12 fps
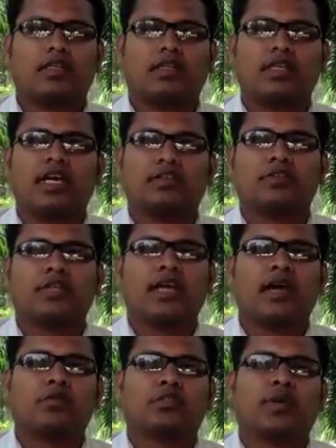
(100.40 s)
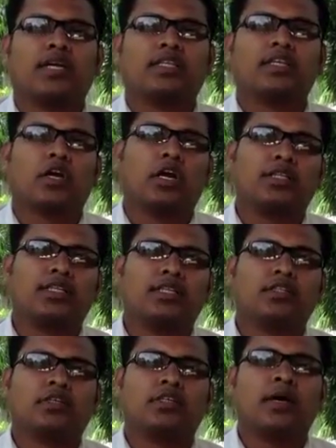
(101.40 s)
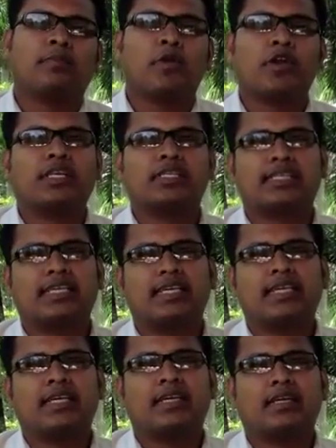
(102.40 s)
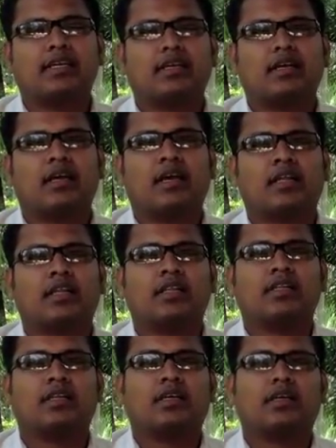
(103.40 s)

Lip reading: the other day I was writing content on Ambergris Ski, and